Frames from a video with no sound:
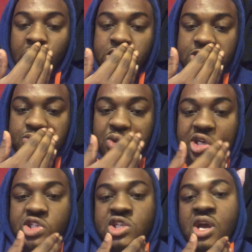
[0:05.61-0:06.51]
Just wanna
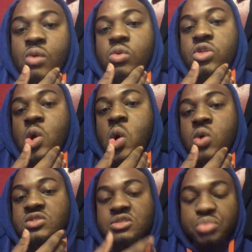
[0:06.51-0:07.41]
chat with y'all,
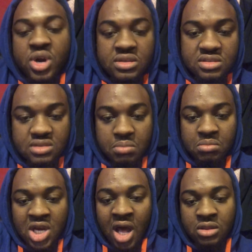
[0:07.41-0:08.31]
spread
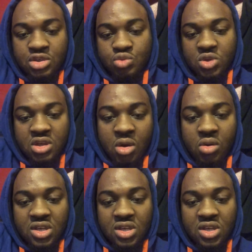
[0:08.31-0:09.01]
some knowledge with y'all,